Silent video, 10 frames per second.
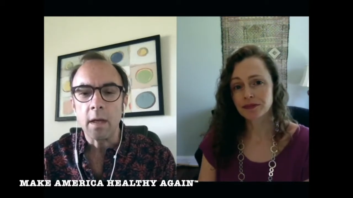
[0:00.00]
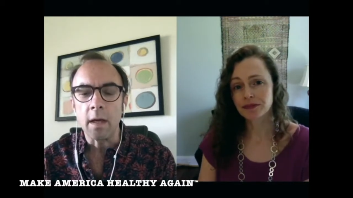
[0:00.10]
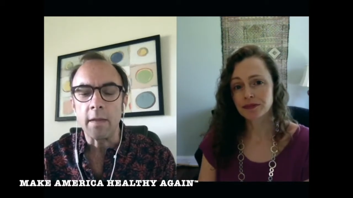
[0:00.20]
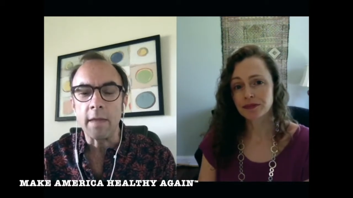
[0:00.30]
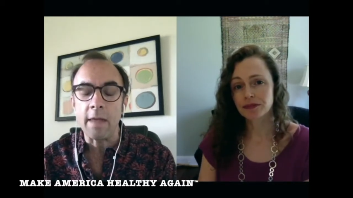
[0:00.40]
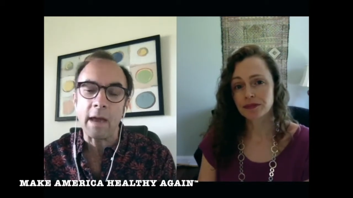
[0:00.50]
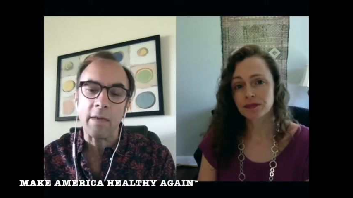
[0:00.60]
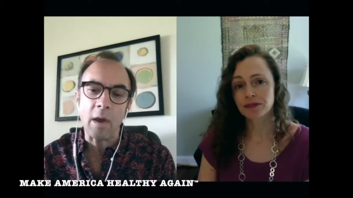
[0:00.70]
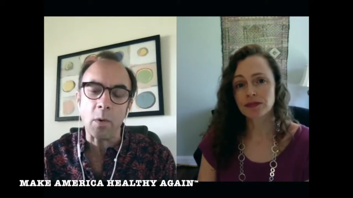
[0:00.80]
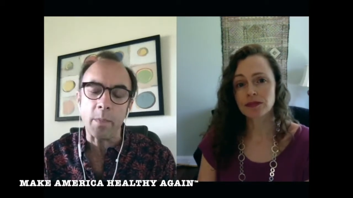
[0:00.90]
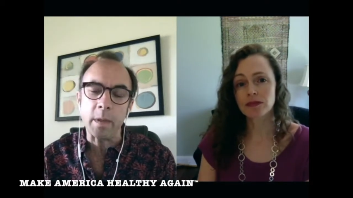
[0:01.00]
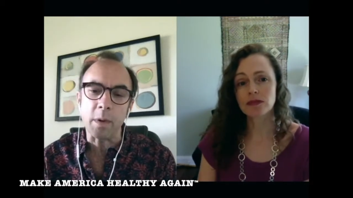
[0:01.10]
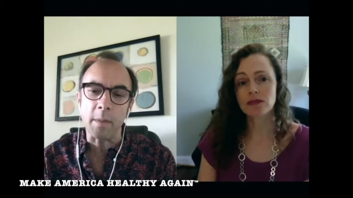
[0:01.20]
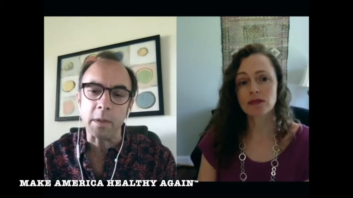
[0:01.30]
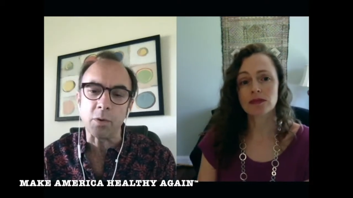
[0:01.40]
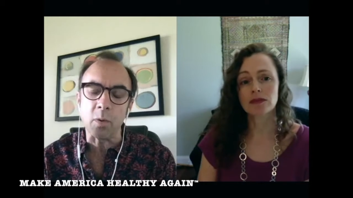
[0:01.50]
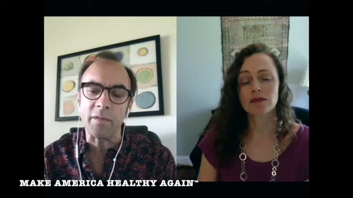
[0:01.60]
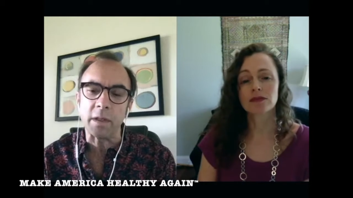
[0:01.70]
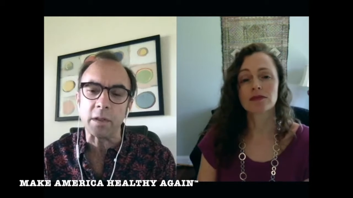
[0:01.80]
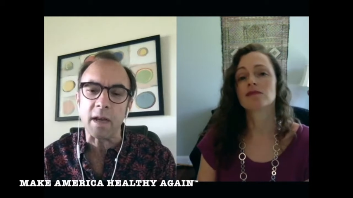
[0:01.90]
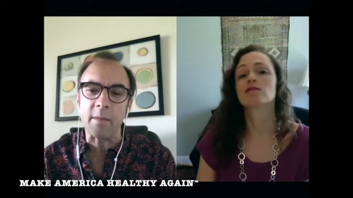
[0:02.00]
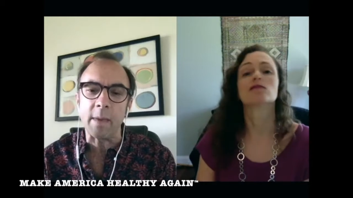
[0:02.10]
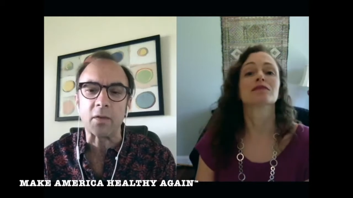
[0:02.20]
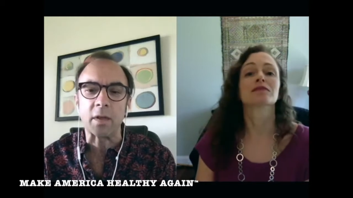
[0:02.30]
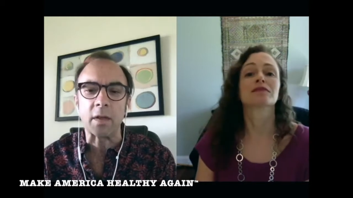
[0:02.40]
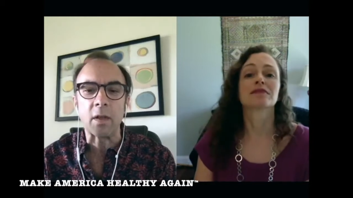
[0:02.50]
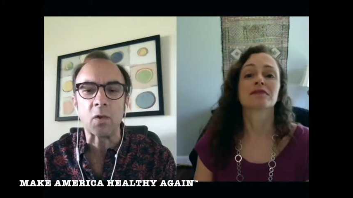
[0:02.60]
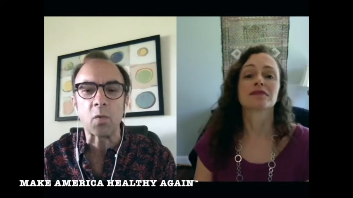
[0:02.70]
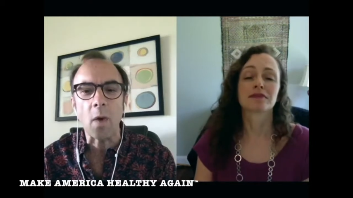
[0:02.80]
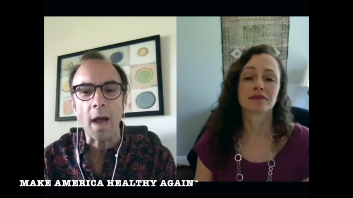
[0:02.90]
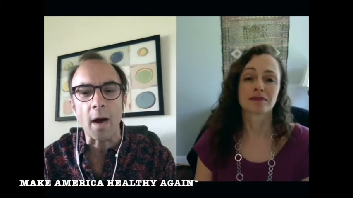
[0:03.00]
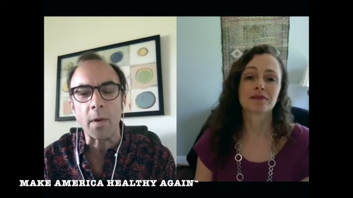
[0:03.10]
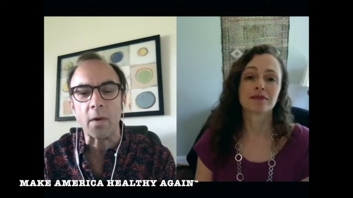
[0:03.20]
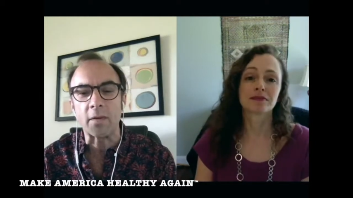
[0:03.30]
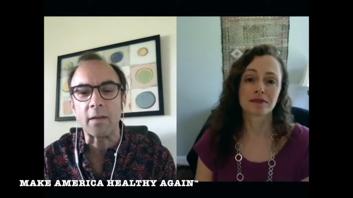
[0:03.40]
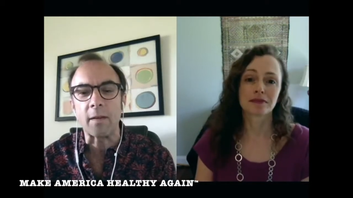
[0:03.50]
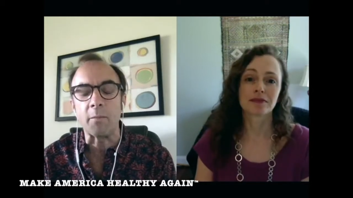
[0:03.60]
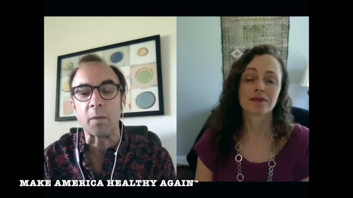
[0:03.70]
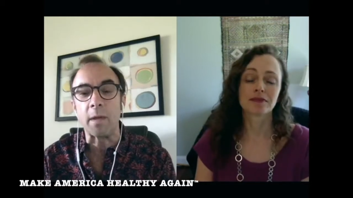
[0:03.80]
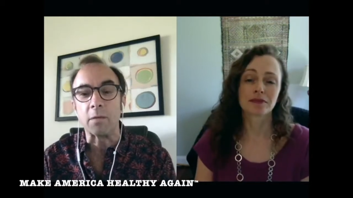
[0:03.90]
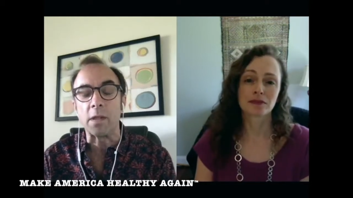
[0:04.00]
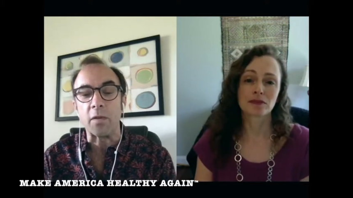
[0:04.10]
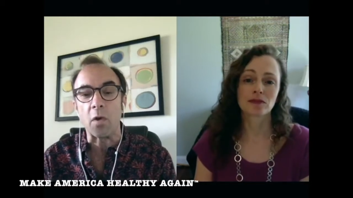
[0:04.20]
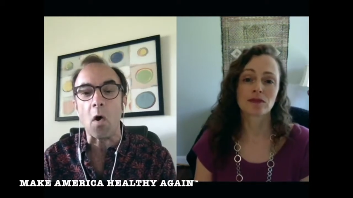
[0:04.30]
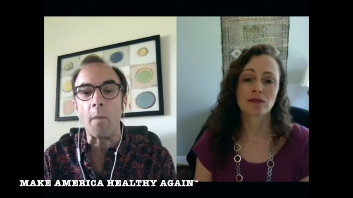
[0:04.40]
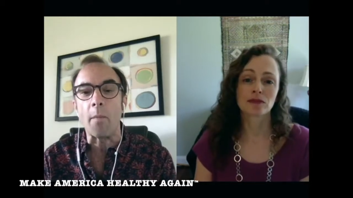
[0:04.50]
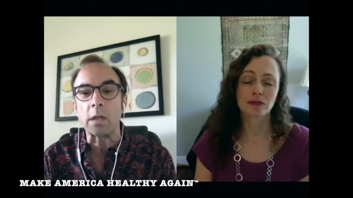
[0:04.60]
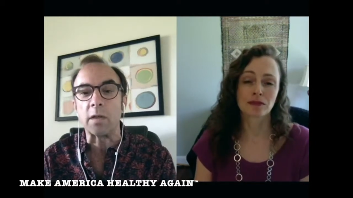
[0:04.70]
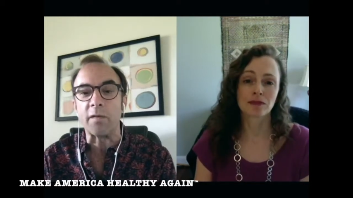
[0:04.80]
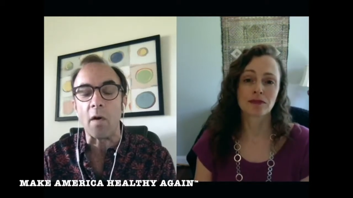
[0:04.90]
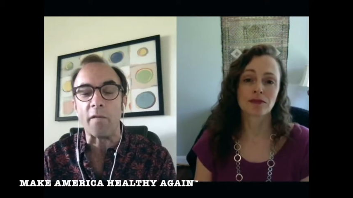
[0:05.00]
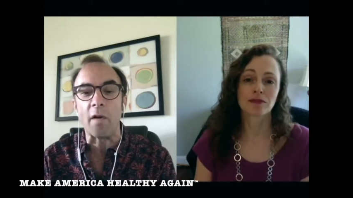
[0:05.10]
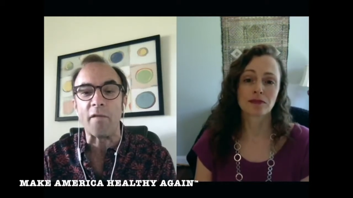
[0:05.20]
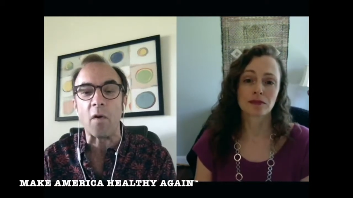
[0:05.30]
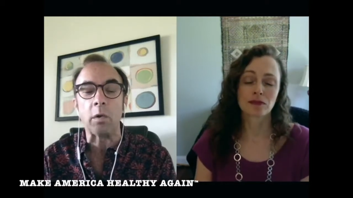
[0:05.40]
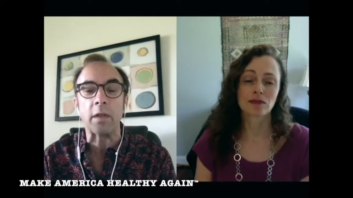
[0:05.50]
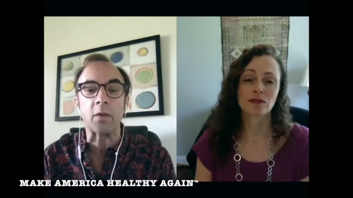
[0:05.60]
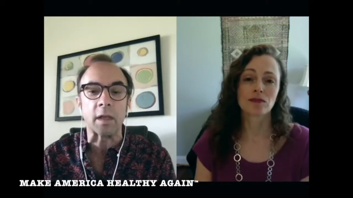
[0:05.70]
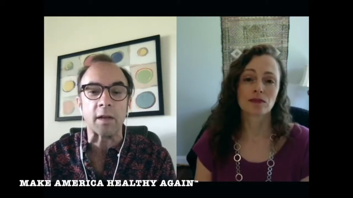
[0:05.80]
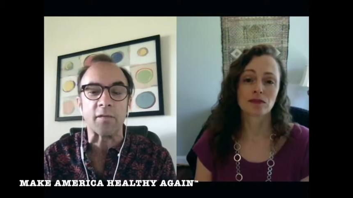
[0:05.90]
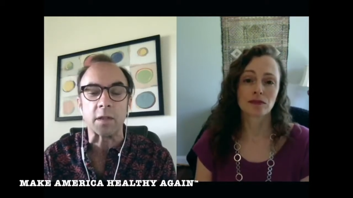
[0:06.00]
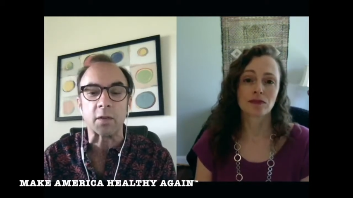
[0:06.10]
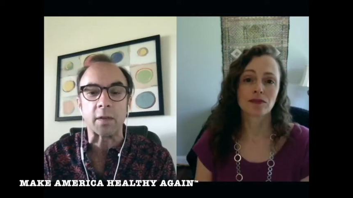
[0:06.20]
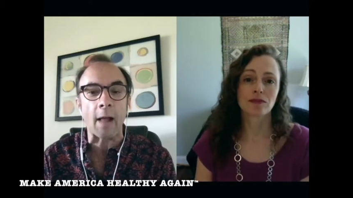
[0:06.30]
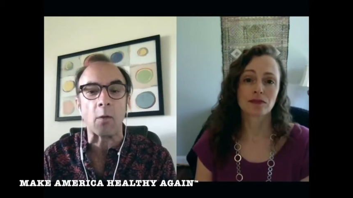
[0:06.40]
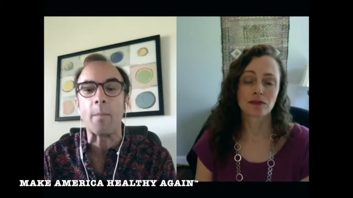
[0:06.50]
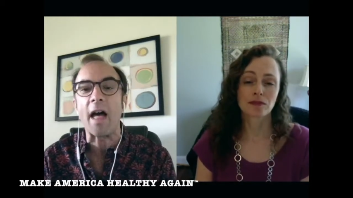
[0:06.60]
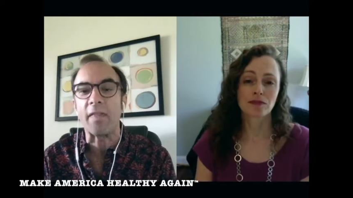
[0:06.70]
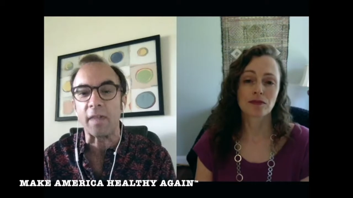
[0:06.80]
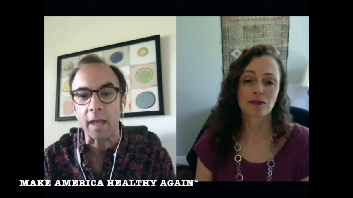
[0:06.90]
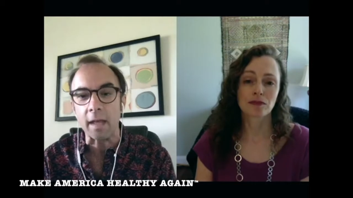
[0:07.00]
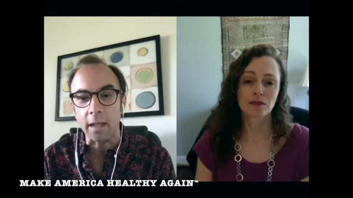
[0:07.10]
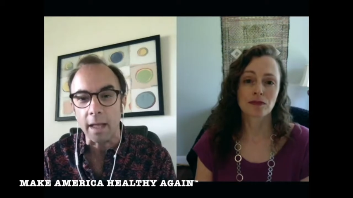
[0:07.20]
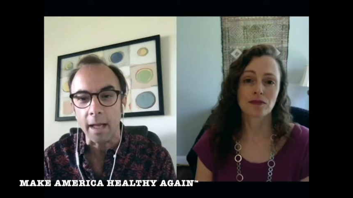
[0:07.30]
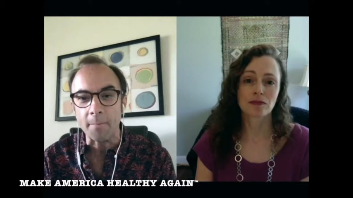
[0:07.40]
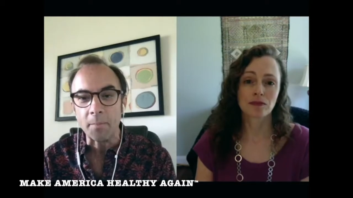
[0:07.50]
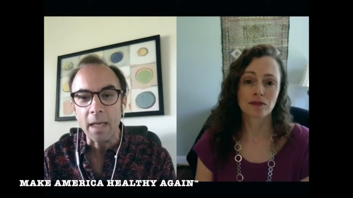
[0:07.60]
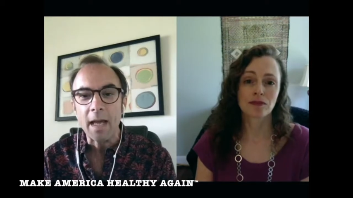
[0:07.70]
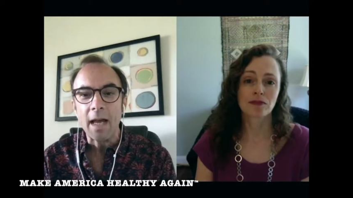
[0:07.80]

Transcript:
Speaker 1: uh, that. that, that would be probably true of integrated medicine as well, because that seems to be really the hallmark of, of, of holistic versus allopathic healing.